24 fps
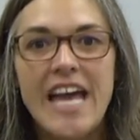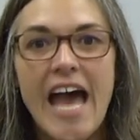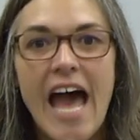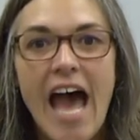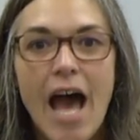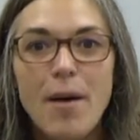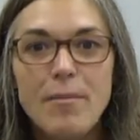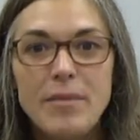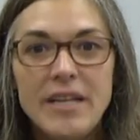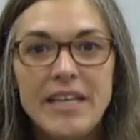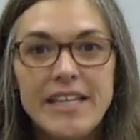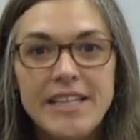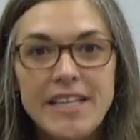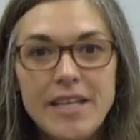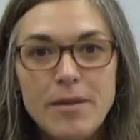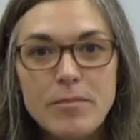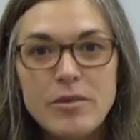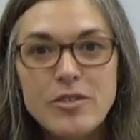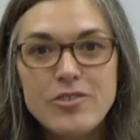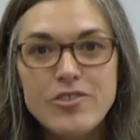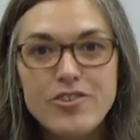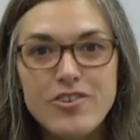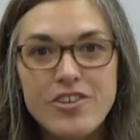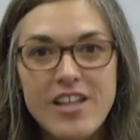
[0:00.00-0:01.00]
How many
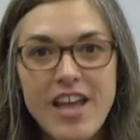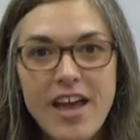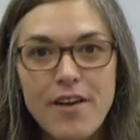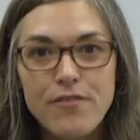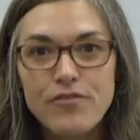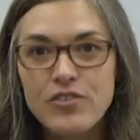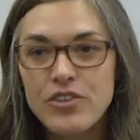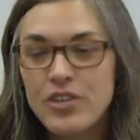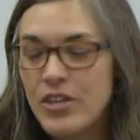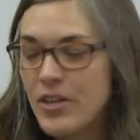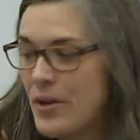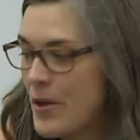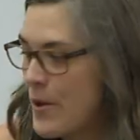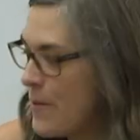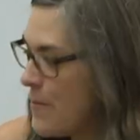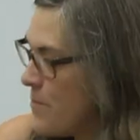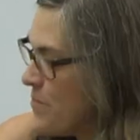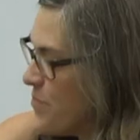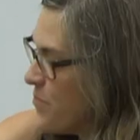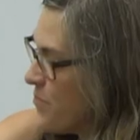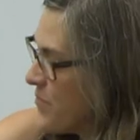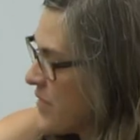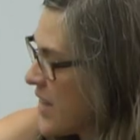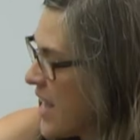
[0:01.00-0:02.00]
lemurs are left?
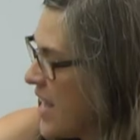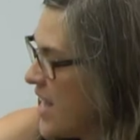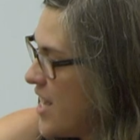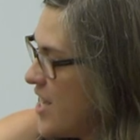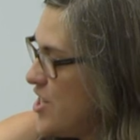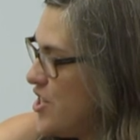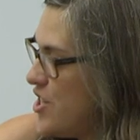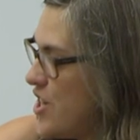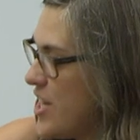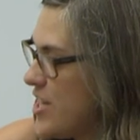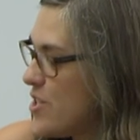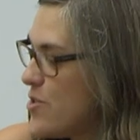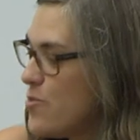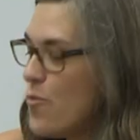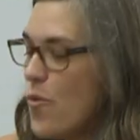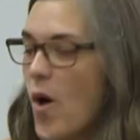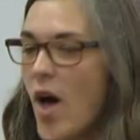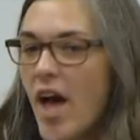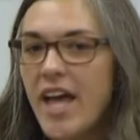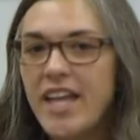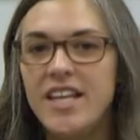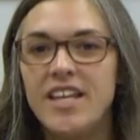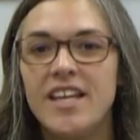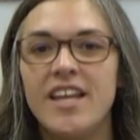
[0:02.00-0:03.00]
Just
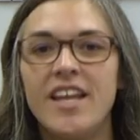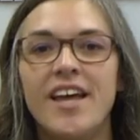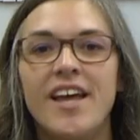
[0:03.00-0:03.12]
one.